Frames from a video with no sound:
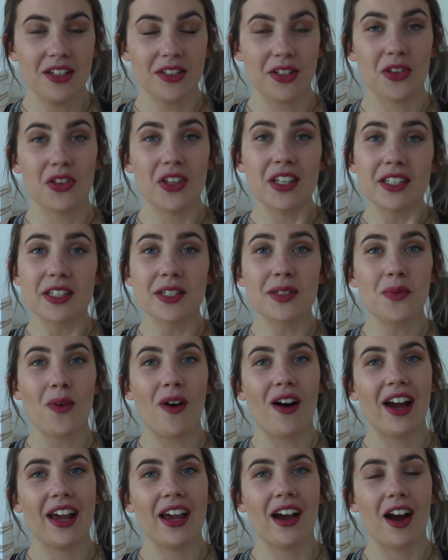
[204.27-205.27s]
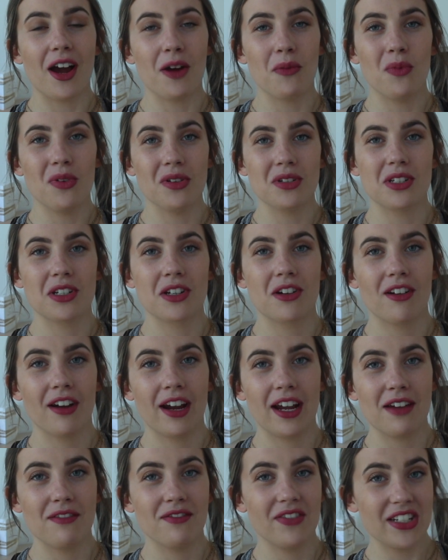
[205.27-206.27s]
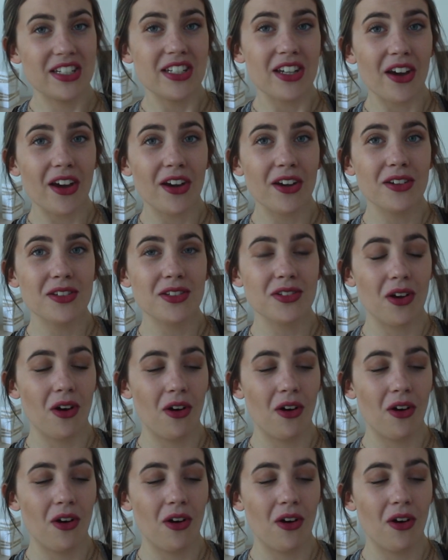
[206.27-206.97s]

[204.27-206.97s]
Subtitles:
So this is why I want to create videos